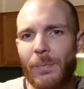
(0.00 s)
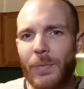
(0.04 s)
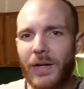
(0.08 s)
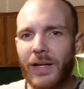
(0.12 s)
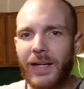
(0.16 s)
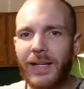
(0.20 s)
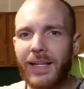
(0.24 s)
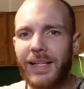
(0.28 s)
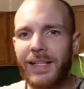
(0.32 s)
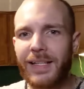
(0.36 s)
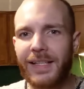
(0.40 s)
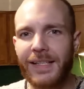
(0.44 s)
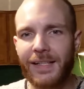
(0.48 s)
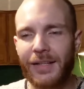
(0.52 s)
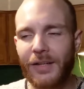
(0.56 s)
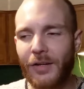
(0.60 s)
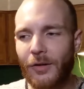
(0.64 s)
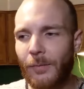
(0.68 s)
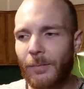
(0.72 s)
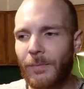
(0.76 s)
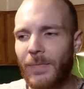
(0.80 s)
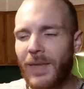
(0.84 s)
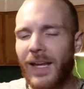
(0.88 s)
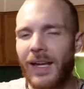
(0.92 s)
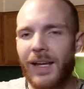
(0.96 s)
But, you
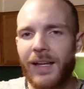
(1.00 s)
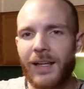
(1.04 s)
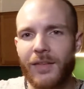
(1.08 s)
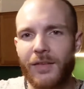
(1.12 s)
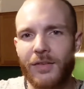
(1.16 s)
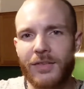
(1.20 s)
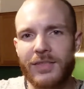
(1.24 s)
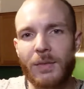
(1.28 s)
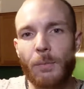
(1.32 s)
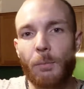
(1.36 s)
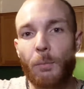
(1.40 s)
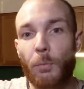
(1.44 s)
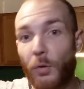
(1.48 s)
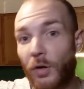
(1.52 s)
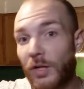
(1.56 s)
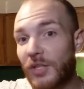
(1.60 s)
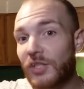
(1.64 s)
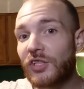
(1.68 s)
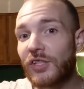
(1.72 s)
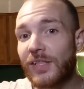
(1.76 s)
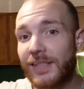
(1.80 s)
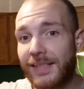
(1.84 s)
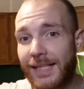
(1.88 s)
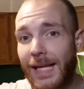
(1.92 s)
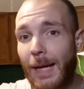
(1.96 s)
know, there's a
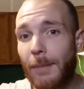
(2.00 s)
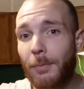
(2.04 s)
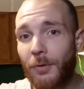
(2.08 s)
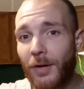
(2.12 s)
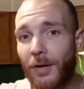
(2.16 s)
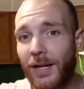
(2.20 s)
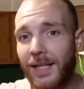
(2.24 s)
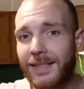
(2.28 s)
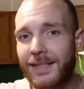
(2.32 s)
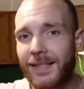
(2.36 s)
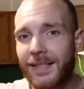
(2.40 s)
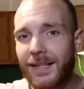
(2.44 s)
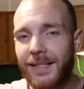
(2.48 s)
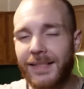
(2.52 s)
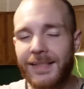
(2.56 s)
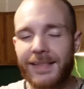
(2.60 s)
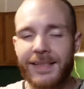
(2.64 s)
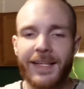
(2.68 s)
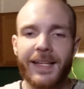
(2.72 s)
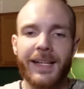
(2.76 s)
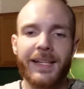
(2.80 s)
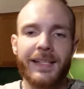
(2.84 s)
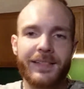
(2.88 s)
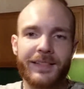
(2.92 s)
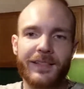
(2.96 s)
bridge that separates
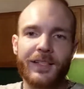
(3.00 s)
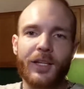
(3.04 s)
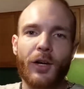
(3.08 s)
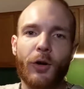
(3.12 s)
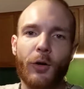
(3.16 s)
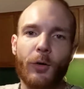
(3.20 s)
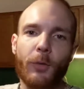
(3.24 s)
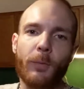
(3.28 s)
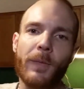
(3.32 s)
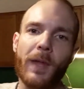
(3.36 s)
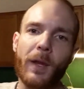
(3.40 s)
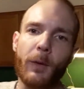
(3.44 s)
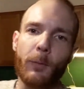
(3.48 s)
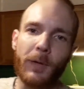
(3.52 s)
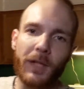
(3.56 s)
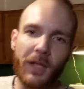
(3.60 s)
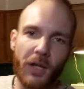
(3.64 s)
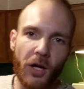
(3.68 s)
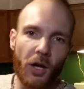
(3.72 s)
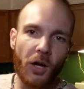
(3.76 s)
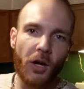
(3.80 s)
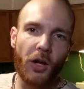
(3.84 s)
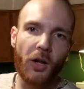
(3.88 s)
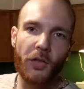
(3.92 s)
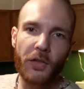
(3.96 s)
us. So we
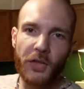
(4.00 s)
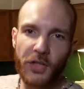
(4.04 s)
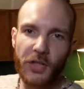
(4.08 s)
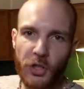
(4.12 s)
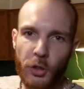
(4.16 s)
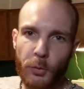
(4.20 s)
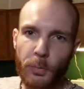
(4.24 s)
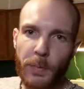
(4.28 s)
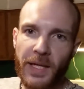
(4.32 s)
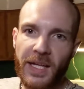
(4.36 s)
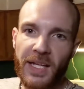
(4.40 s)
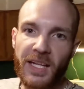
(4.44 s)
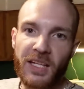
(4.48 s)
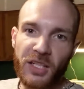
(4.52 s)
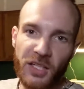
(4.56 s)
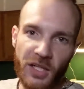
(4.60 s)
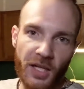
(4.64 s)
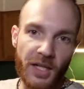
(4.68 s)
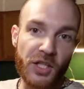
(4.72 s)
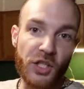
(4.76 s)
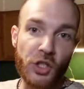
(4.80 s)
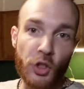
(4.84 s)
call the UP